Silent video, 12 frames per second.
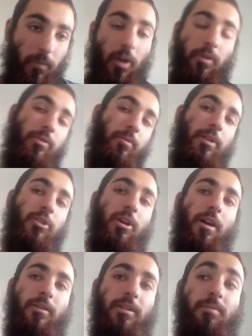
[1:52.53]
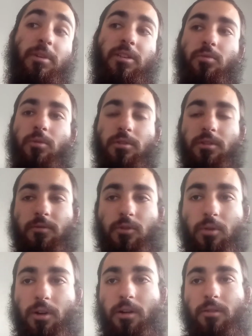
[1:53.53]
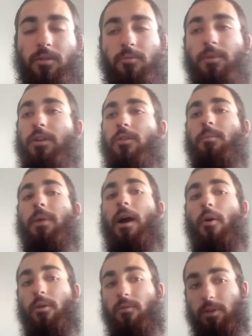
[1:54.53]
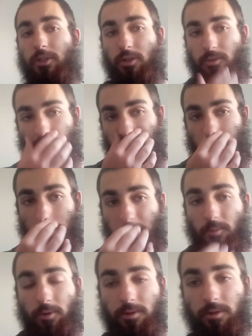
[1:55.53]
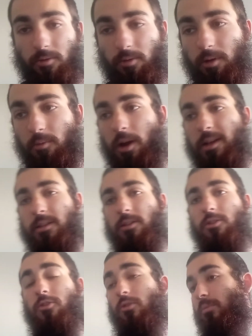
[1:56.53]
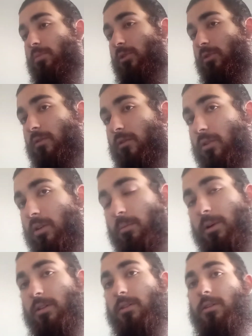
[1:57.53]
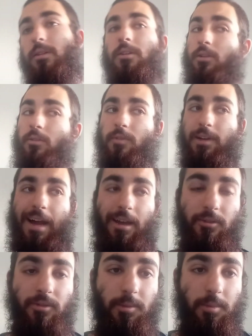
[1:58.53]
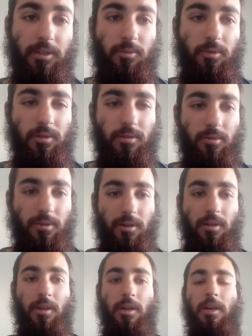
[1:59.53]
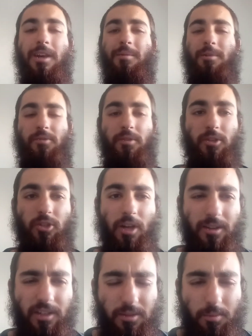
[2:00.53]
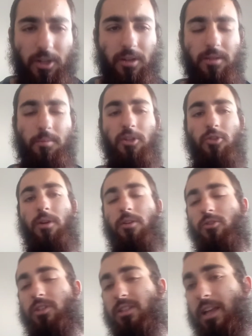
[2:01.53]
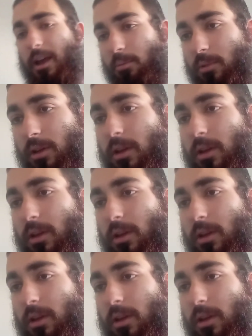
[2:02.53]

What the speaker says: Also, when a child speaks words of Torah, we know the power of when children speak words of Torah. Why is it so beautiful compared to, you know, if an adult speaks words of Torah? Because for the child, it's a much greater step.